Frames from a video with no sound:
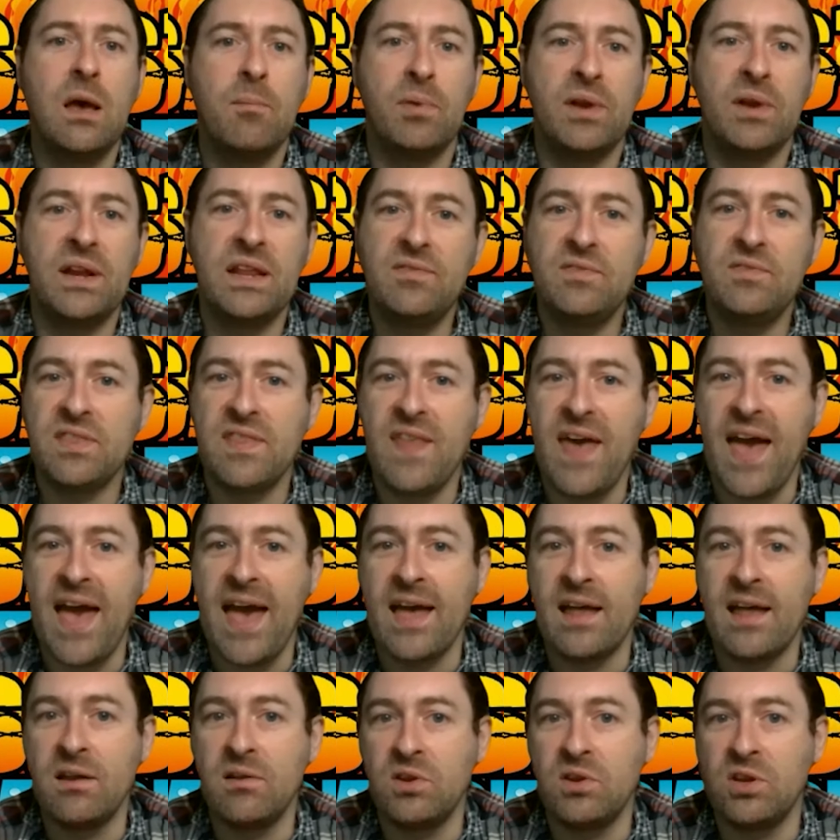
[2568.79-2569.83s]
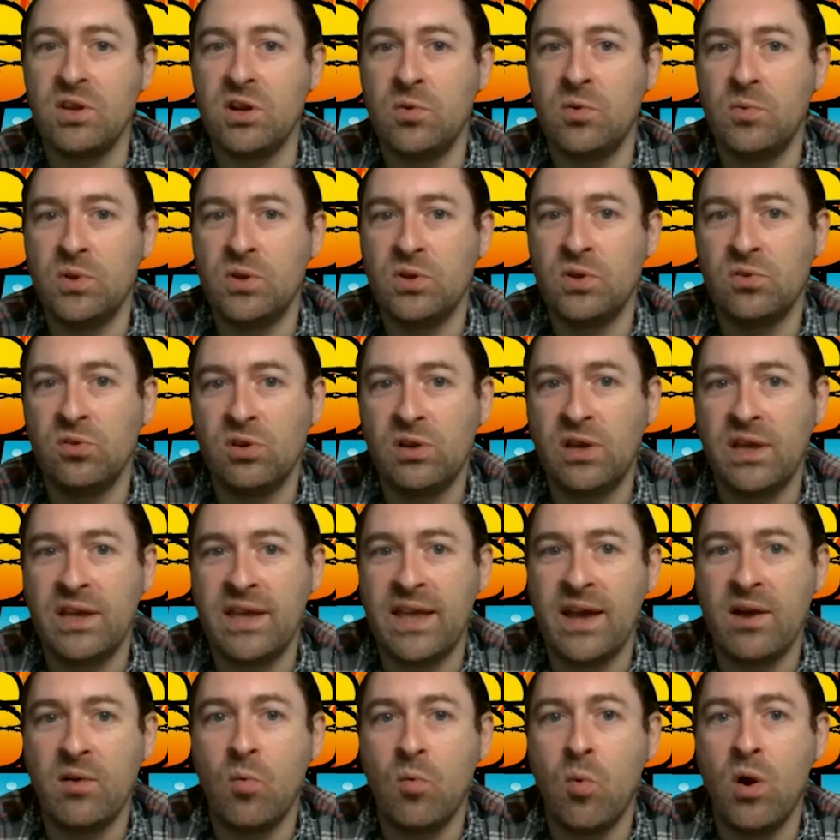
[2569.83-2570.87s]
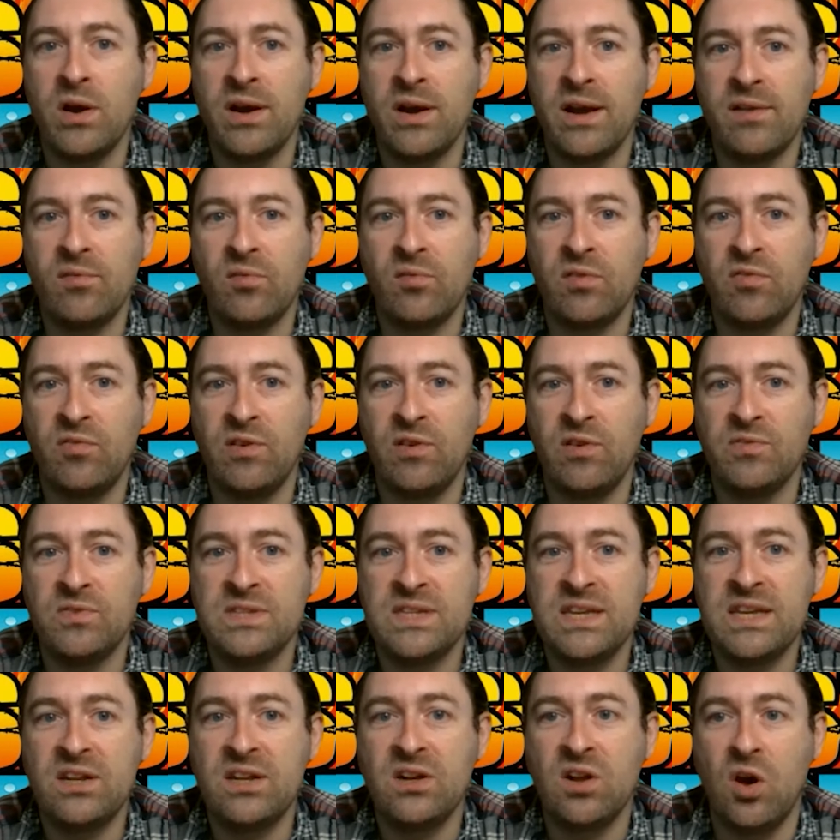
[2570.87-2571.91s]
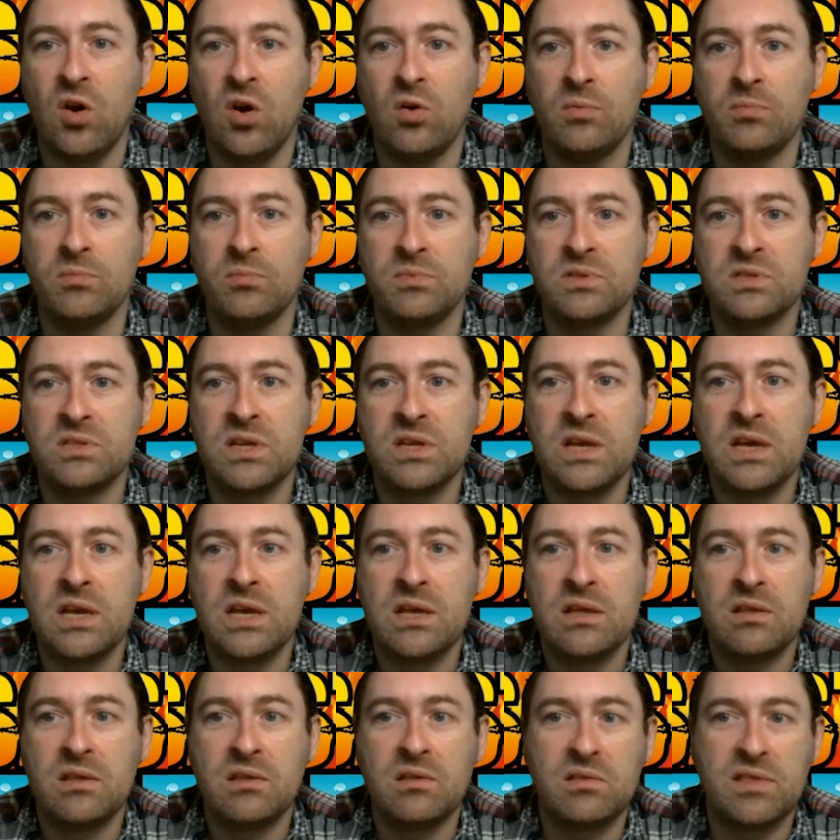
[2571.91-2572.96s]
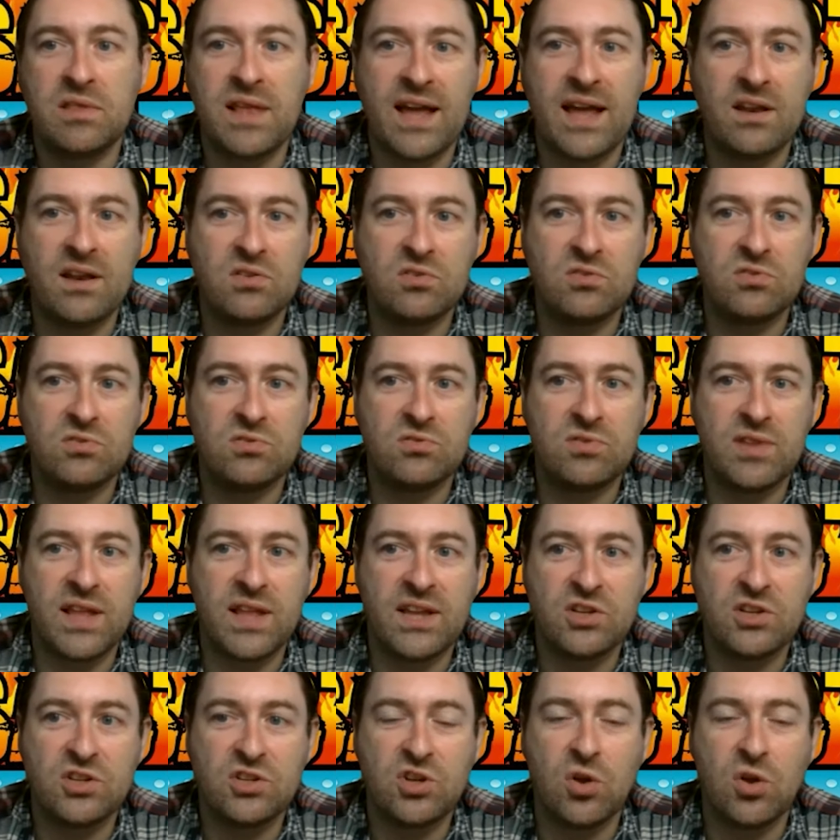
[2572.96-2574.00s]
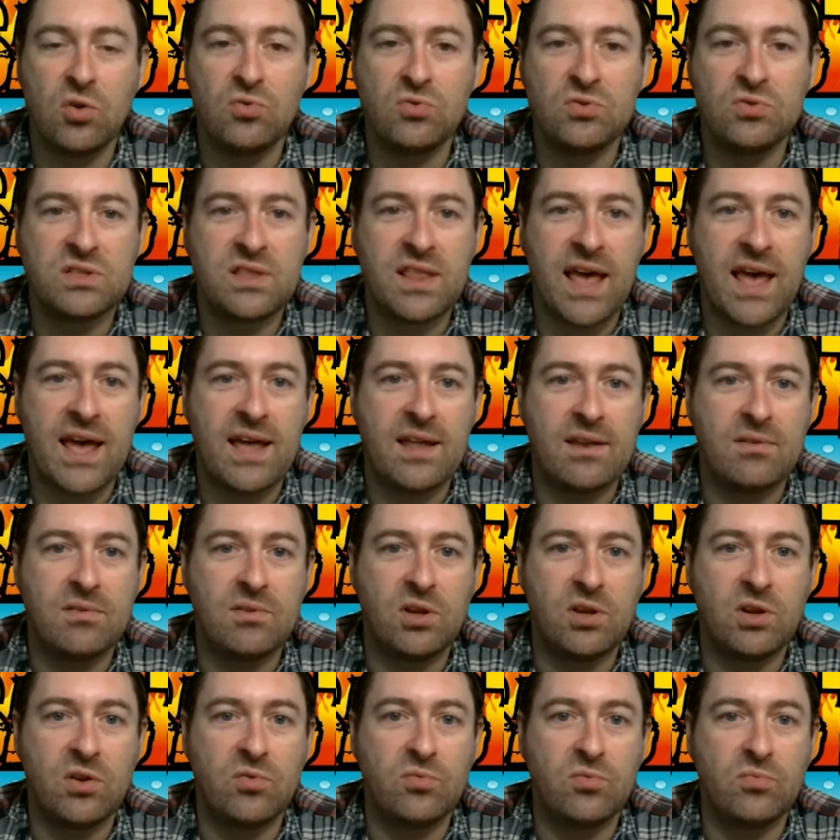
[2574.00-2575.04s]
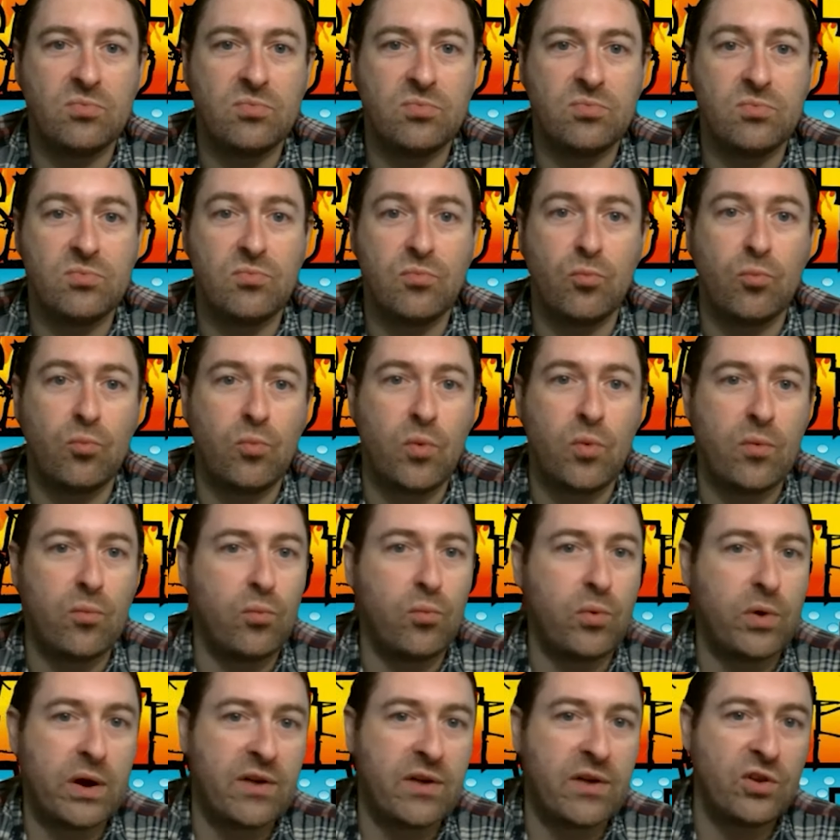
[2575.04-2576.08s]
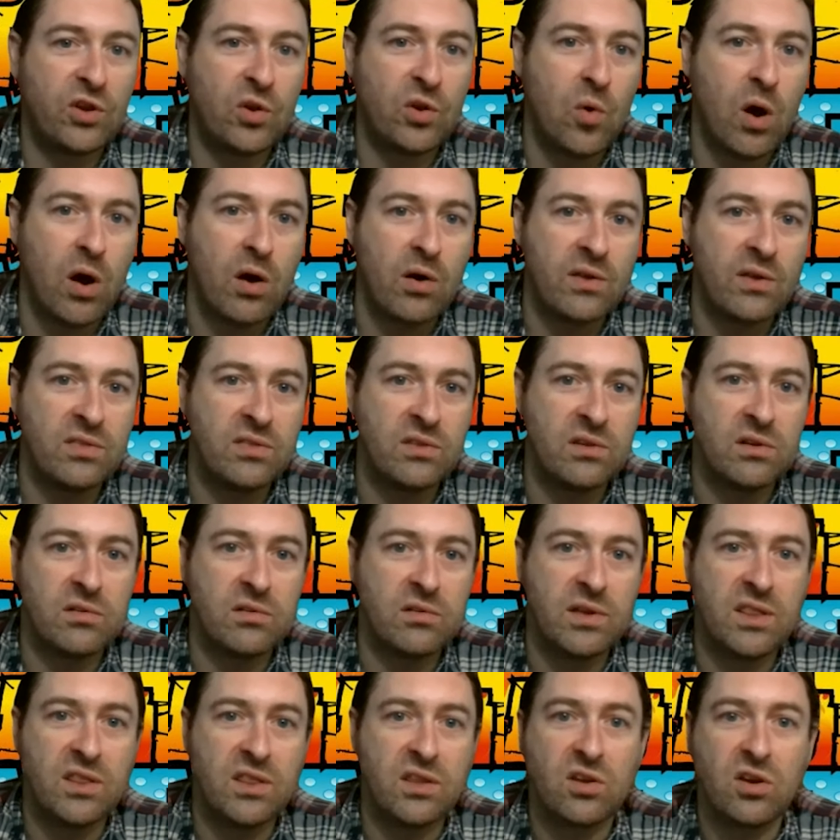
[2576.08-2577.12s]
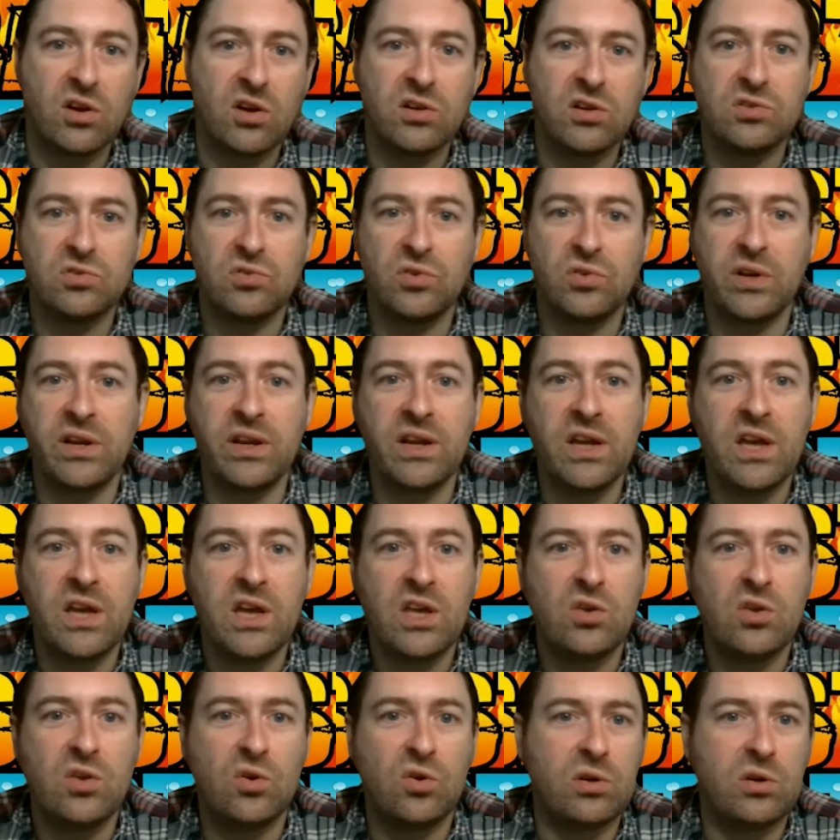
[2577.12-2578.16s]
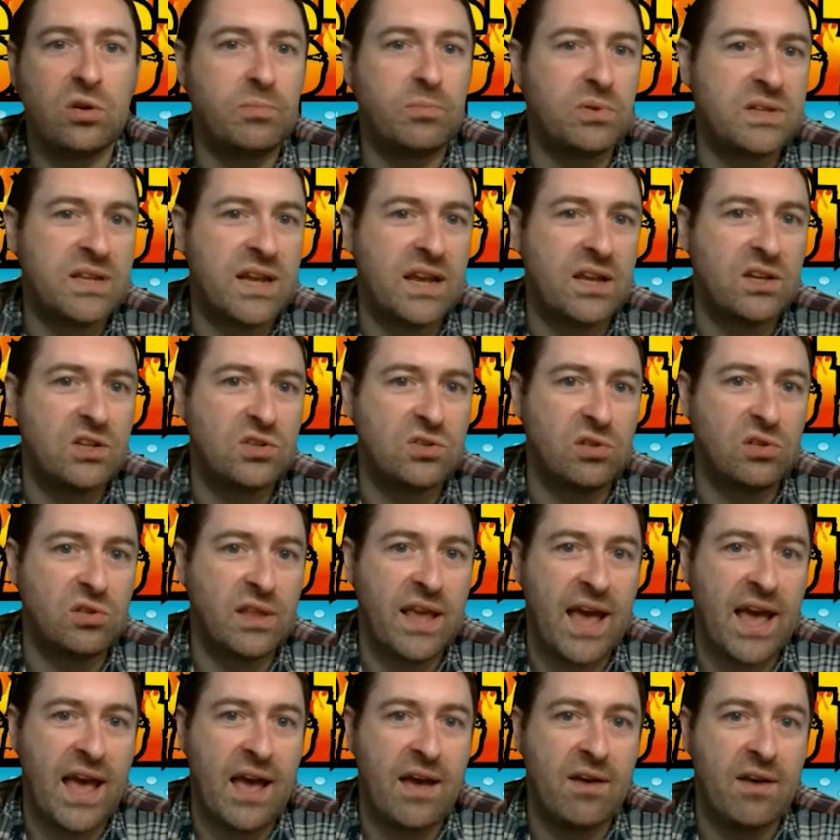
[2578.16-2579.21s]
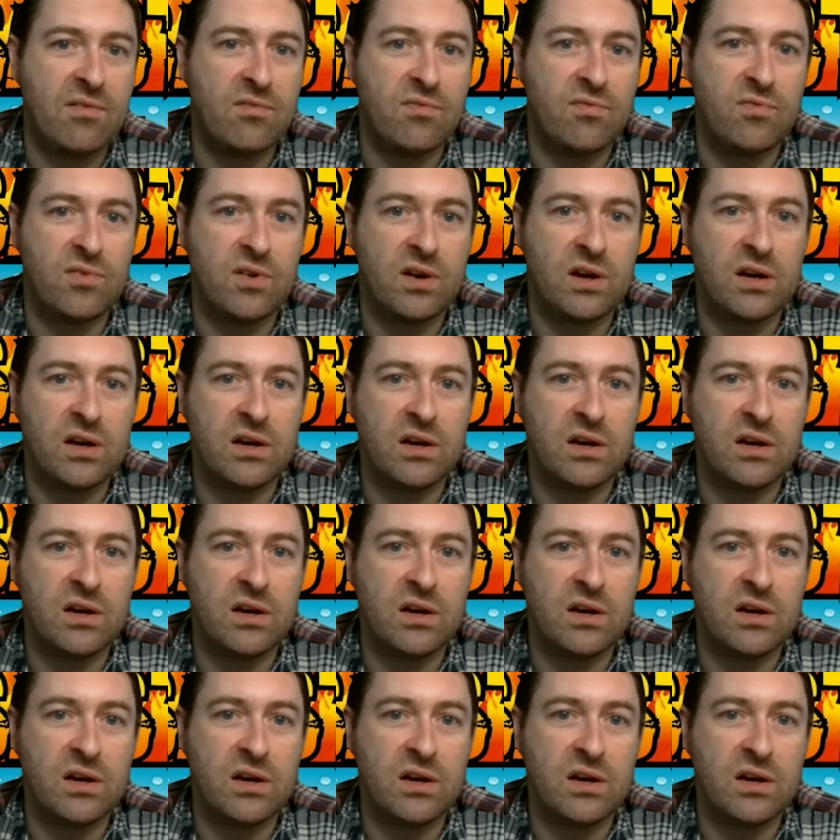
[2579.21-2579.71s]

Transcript: But even that, when you're looking at one in every 15 homes, that that shows that, wherever you are in the country, you could potentially have